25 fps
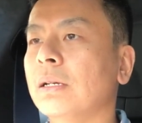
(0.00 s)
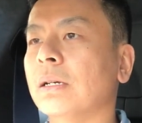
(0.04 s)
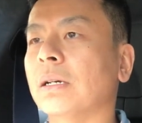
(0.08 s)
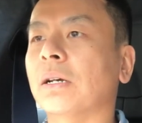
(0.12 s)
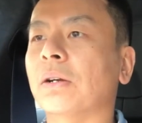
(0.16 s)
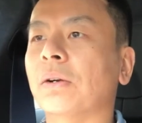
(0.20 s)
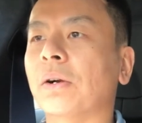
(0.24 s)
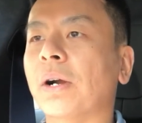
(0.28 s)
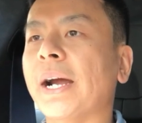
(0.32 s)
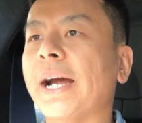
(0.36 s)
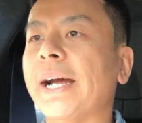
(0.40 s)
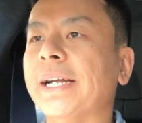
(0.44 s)

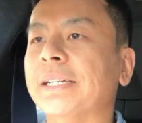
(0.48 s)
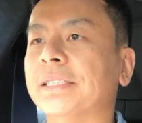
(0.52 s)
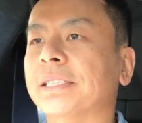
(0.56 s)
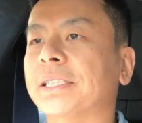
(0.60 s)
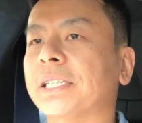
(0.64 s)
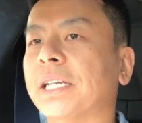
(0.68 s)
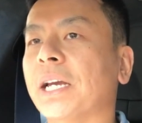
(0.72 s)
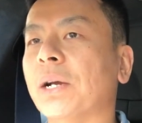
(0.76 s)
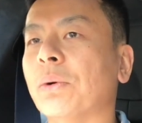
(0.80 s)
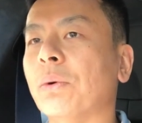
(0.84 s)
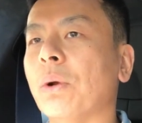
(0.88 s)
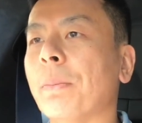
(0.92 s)
All right,
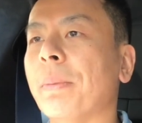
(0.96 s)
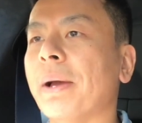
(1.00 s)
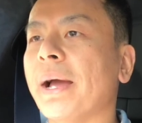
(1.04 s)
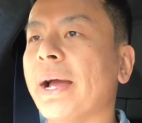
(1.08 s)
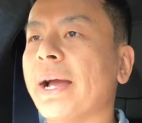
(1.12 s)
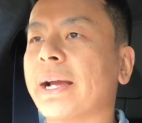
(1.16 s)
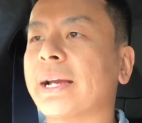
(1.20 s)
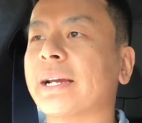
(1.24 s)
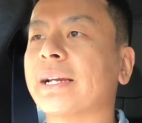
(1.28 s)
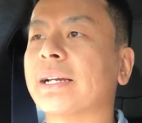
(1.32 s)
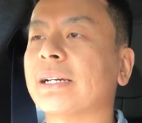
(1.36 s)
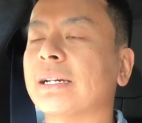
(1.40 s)
so we're
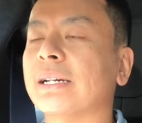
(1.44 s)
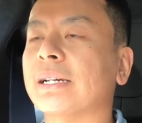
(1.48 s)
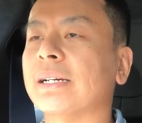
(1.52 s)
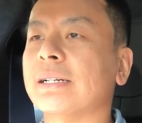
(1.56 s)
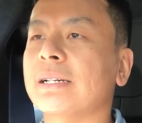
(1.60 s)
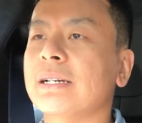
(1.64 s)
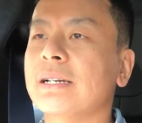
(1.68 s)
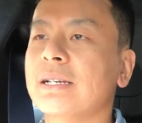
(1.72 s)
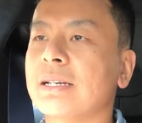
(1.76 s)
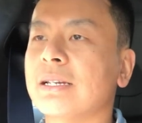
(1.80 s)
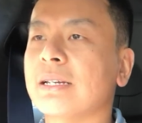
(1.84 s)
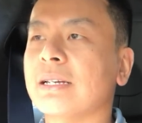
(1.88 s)
back.
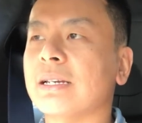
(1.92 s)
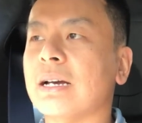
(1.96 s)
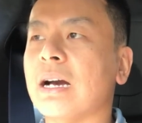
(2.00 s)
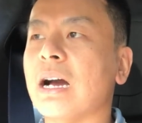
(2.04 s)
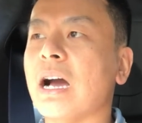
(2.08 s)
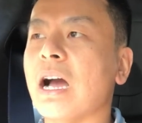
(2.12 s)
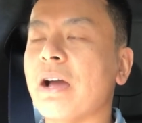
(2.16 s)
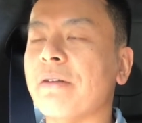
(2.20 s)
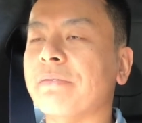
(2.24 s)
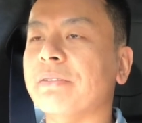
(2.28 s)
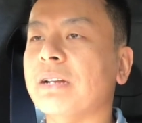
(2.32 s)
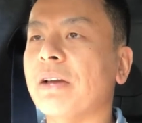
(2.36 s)

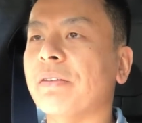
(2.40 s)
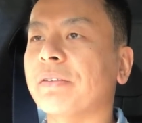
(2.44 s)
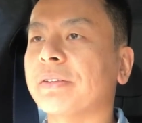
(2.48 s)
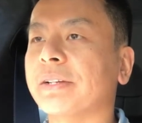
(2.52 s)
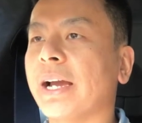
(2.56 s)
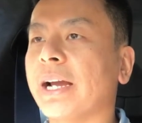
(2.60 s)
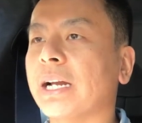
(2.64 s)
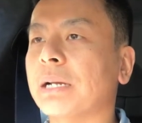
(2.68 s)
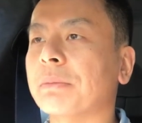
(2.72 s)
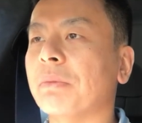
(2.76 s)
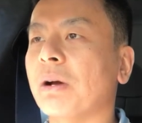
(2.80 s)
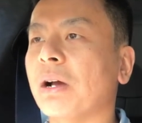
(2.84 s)
I have
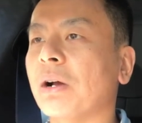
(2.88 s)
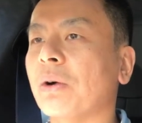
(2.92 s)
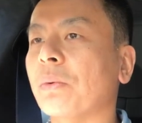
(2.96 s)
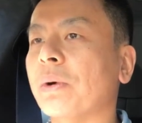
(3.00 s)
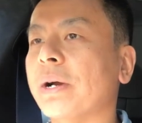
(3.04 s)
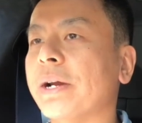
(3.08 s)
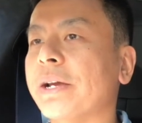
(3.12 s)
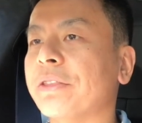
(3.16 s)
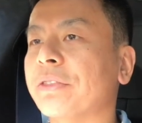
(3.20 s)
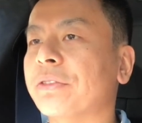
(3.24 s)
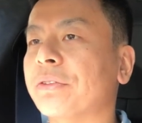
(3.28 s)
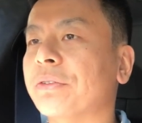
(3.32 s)
navigated my
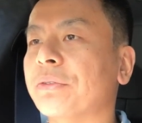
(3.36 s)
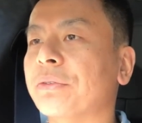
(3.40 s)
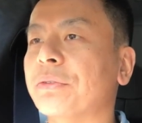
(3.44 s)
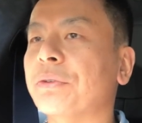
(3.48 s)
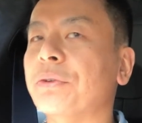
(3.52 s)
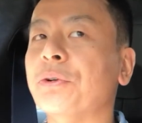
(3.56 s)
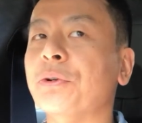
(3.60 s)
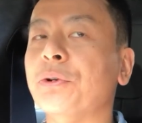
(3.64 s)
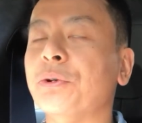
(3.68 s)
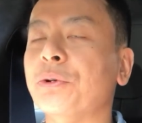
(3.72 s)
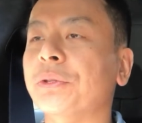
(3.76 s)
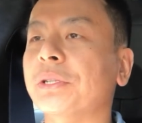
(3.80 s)
way
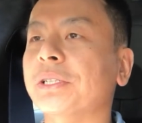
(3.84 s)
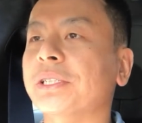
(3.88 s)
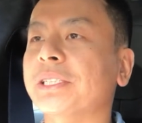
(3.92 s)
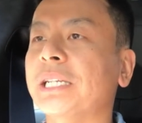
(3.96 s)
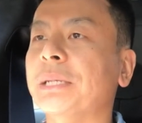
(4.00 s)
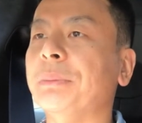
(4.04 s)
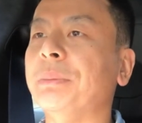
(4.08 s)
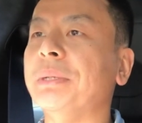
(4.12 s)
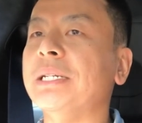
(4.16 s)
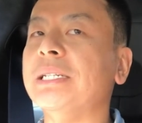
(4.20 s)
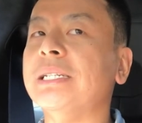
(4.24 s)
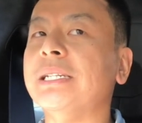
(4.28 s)
through the
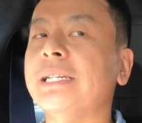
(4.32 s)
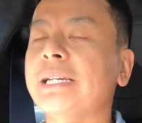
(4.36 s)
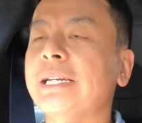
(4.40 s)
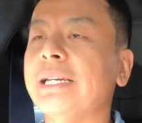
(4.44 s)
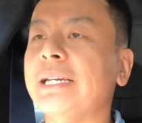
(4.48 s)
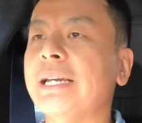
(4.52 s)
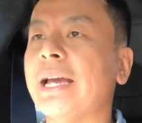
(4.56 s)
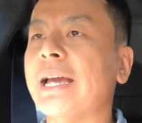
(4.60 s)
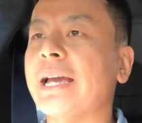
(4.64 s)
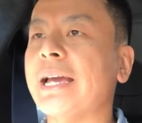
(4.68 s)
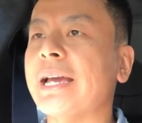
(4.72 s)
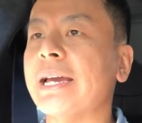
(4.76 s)

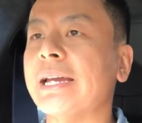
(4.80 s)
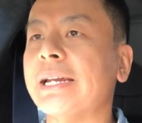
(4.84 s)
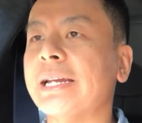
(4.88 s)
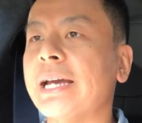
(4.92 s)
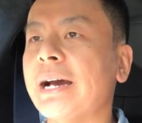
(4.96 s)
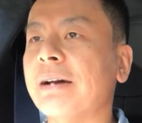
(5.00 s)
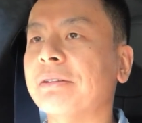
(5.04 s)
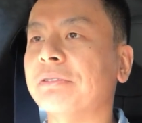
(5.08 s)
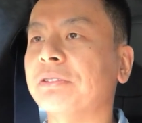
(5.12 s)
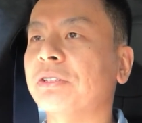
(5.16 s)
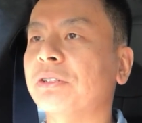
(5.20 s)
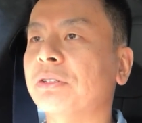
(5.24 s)
CBD and
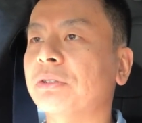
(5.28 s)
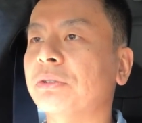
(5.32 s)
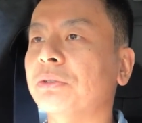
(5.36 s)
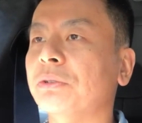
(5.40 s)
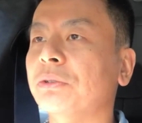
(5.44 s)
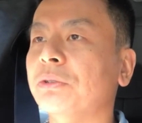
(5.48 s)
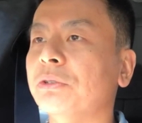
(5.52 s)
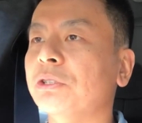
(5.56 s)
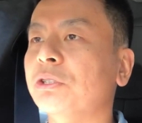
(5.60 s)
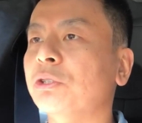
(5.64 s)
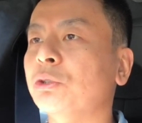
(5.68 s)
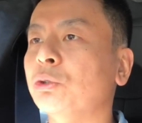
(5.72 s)
out
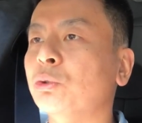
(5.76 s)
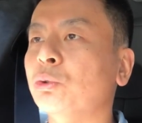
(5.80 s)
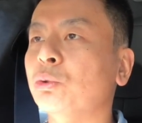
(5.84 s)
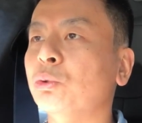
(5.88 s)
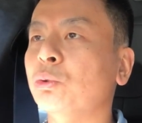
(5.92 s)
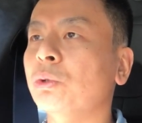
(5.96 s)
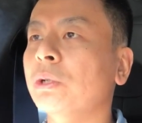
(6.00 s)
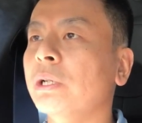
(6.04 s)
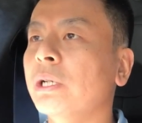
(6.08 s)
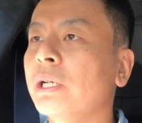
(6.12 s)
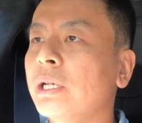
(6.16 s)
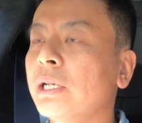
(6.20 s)
through
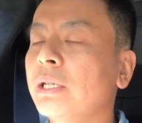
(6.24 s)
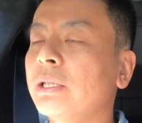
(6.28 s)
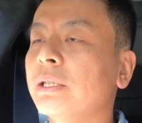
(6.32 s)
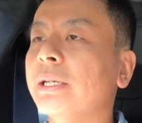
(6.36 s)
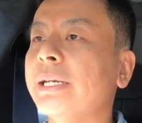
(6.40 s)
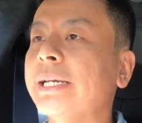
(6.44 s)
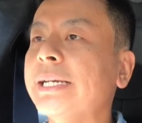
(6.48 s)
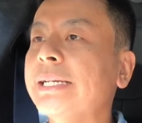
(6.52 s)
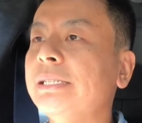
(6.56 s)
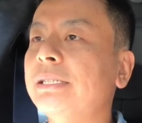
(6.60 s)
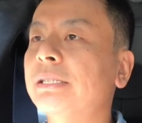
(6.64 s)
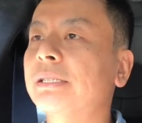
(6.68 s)
to
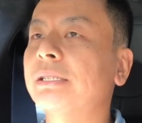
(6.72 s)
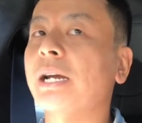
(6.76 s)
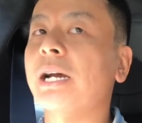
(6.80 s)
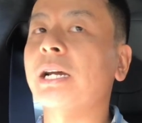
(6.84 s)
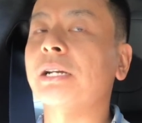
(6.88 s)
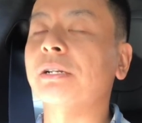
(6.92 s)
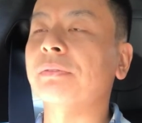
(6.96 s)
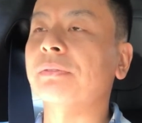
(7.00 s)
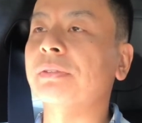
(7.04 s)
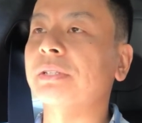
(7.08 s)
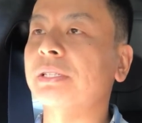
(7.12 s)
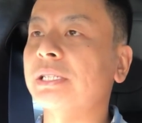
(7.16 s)
the east
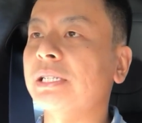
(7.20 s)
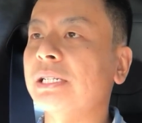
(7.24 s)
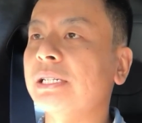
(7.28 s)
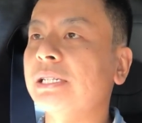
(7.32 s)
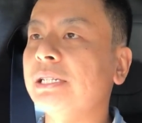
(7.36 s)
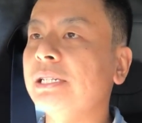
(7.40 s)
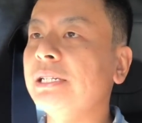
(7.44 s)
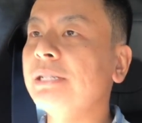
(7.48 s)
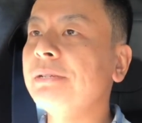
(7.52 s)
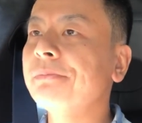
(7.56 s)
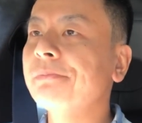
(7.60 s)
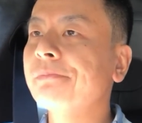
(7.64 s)
side of the
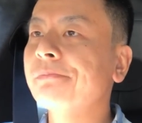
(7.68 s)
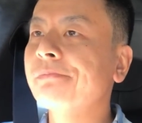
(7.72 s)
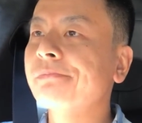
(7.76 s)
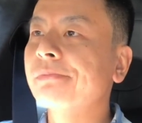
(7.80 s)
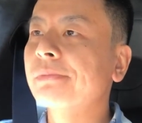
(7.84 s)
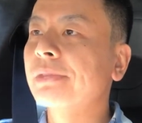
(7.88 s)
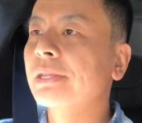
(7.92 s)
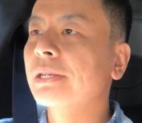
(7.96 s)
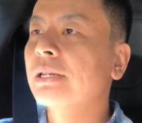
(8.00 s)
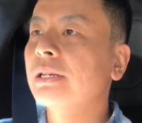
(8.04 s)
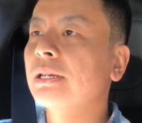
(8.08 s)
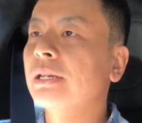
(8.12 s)
city,
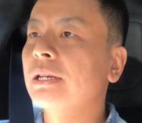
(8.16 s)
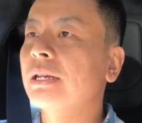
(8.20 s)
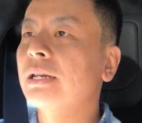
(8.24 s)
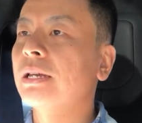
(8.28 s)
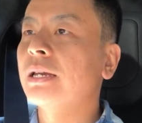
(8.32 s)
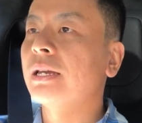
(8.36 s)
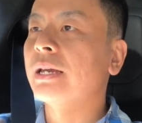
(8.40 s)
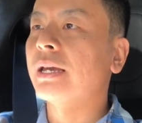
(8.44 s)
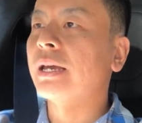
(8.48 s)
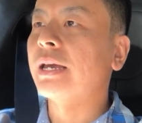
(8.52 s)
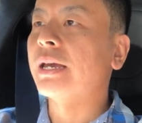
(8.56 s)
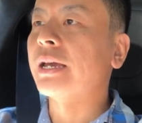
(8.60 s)

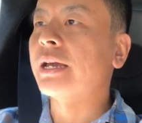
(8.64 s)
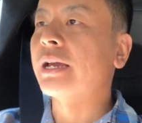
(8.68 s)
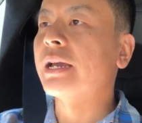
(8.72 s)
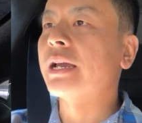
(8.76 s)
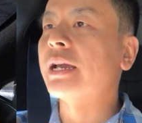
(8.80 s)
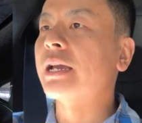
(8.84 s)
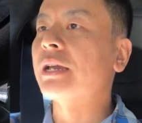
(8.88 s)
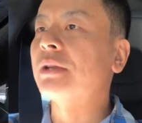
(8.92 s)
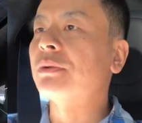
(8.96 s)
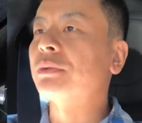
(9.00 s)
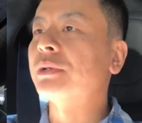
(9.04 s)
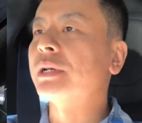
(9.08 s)

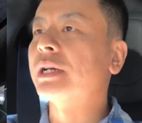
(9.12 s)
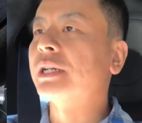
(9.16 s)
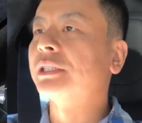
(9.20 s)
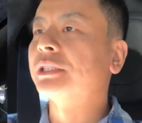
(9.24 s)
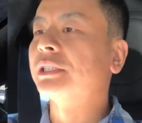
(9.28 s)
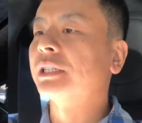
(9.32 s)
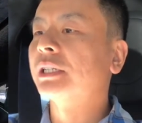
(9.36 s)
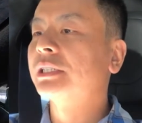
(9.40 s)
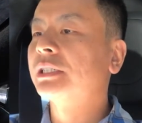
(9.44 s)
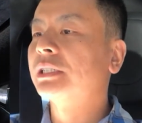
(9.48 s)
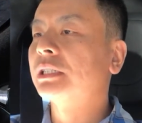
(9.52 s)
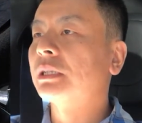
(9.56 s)
and we are
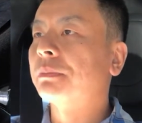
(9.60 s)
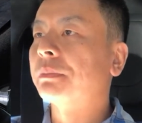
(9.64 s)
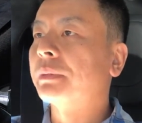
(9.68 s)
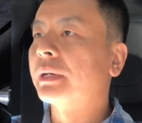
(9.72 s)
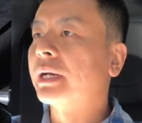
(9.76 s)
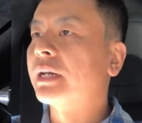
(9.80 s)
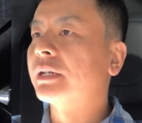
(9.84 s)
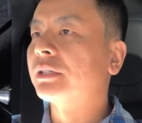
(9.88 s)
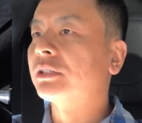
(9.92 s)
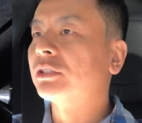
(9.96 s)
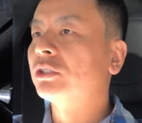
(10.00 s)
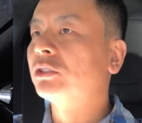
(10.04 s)
just
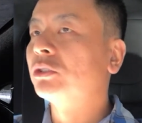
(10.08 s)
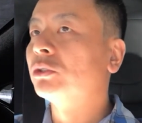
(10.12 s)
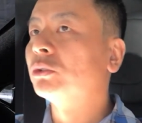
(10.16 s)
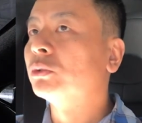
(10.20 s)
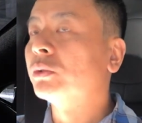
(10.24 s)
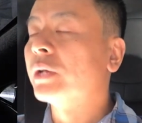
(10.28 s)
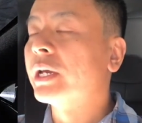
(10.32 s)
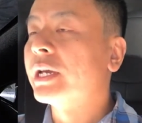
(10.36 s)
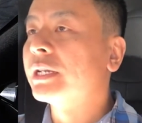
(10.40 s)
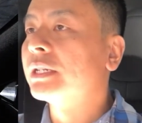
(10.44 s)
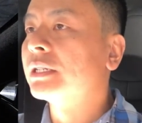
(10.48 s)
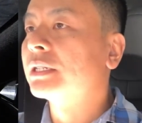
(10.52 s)
about
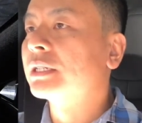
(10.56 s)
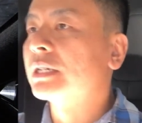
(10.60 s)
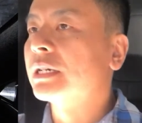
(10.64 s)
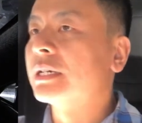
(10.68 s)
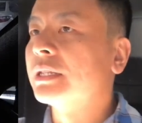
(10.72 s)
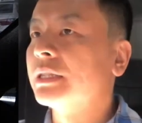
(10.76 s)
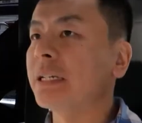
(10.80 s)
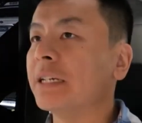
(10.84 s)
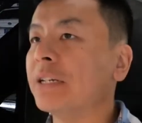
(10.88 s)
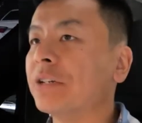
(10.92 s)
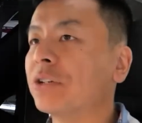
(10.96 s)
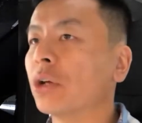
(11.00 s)
to enter
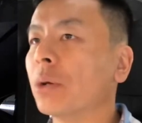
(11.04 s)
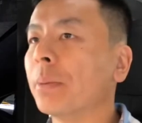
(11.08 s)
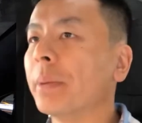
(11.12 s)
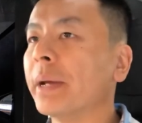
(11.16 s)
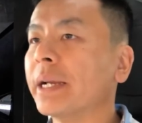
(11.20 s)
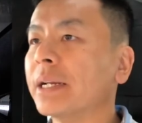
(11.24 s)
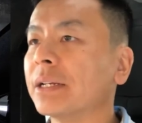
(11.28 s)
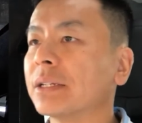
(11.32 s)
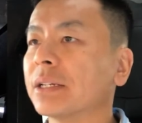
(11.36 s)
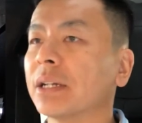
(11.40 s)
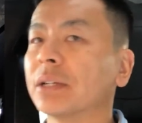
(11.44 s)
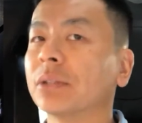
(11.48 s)
the
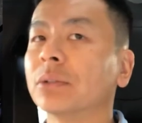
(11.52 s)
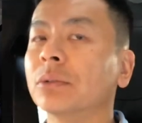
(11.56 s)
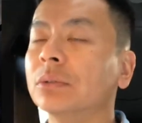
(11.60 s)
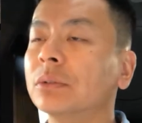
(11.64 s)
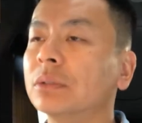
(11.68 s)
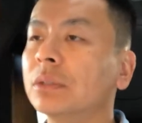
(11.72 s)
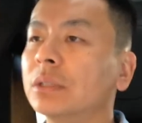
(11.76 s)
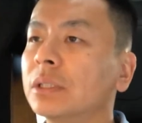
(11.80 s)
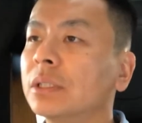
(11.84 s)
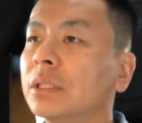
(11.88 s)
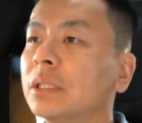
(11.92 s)
Domain Tunnel.